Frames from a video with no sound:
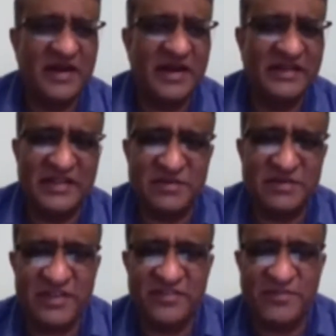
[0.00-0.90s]
I think
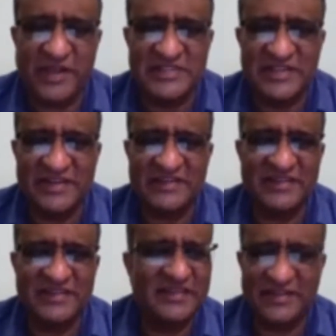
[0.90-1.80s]
somebody is speaking,
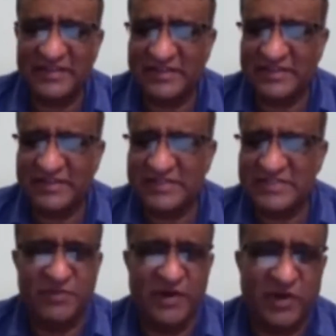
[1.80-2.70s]
sir.
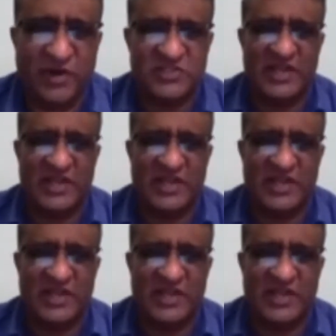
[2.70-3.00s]
Somebody wants